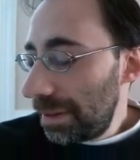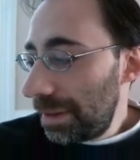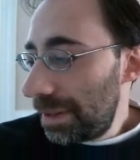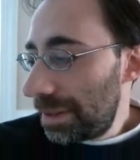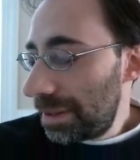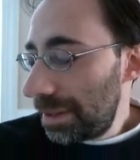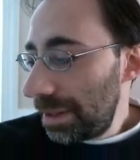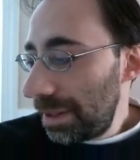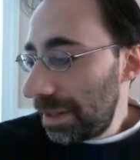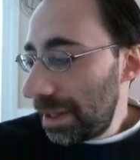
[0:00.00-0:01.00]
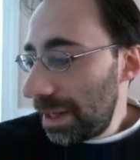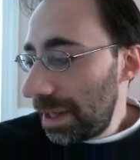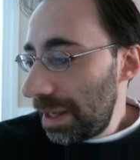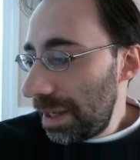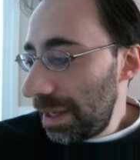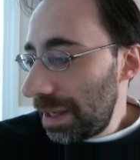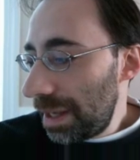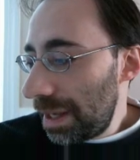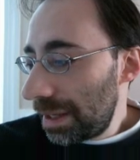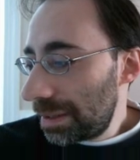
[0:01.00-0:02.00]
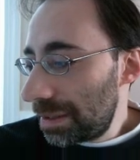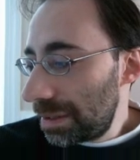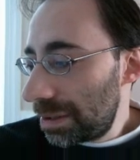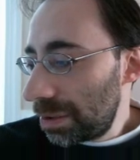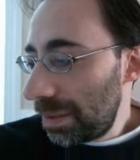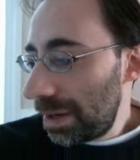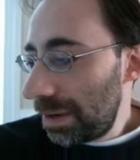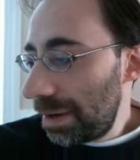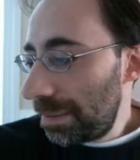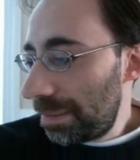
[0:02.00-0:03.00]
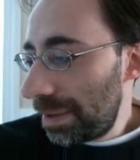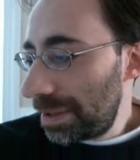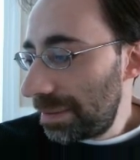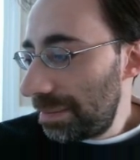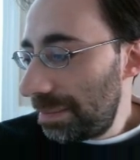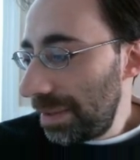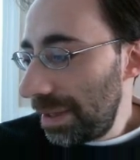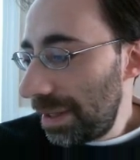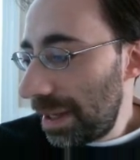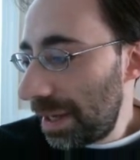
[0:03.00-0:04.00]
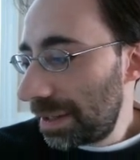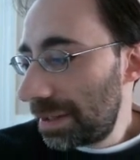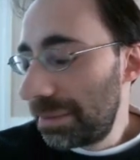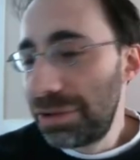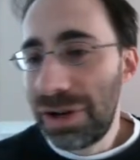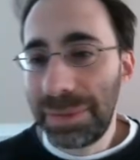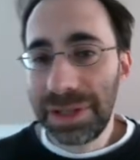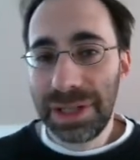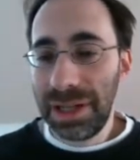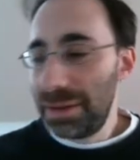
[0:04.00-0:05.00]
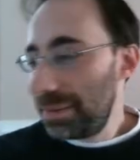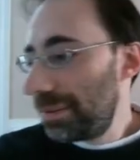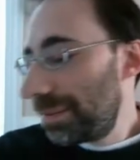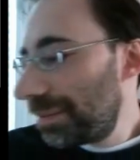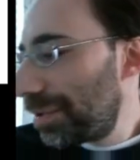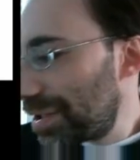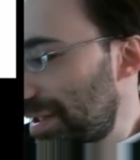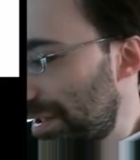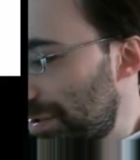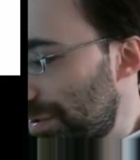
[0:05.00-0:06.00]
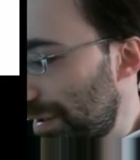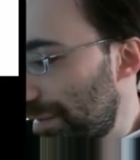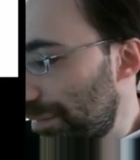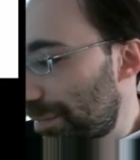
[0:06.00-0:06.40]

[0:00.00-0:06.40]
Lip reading: let's see, ax squared plus bx. We'll drop the c. Oh, we'll put the c in just to get more